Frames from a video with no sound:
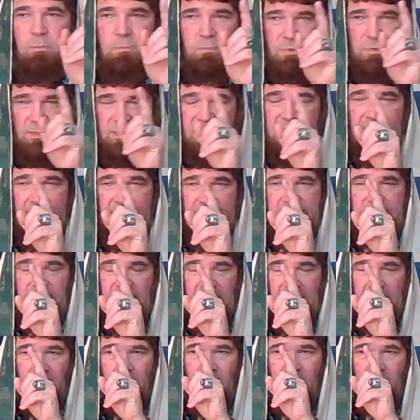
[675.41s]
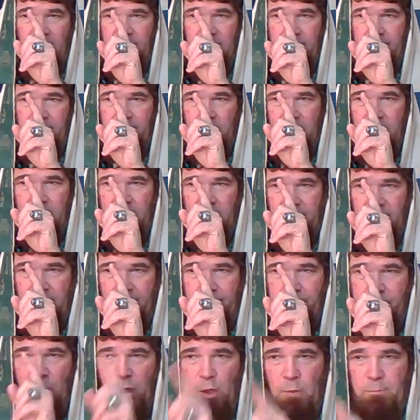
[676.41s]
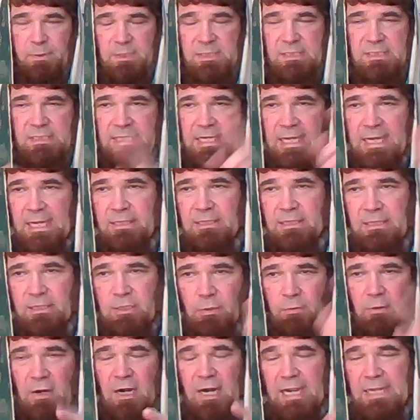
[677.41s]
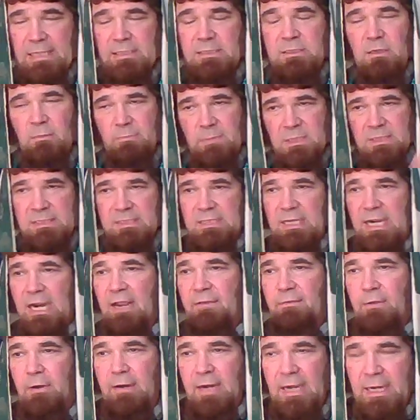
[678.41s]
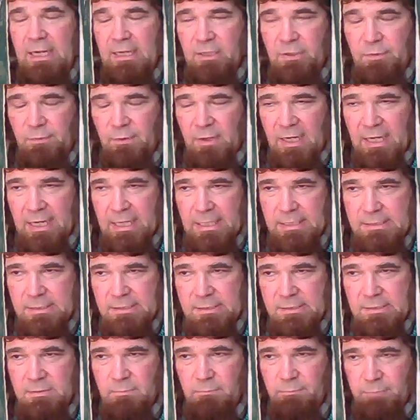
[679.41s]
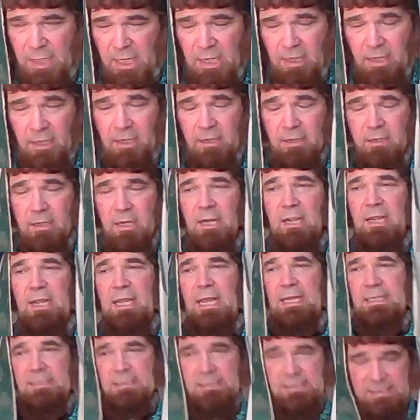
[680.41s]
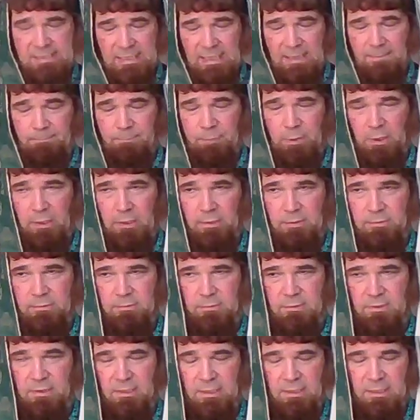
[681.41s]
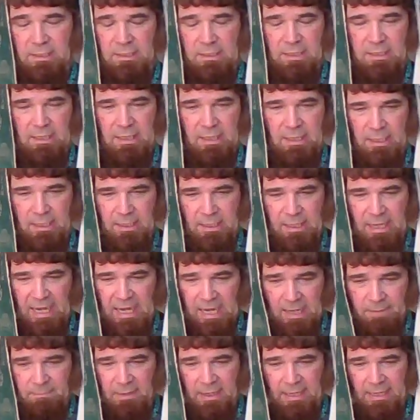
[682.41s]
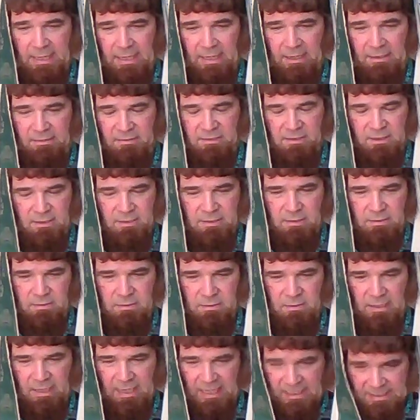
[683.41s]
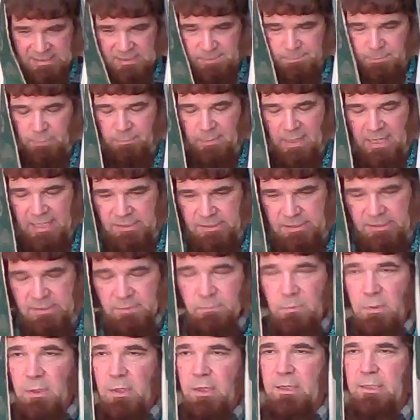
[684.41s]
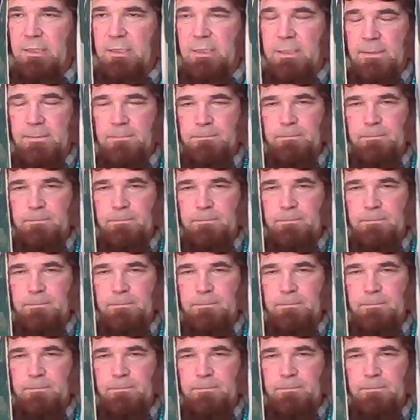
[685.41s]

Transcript: says they are the, the papacy, the Christ, or Messiah, they're Antichrist. Pure and simple. Amen. Exclamation mark.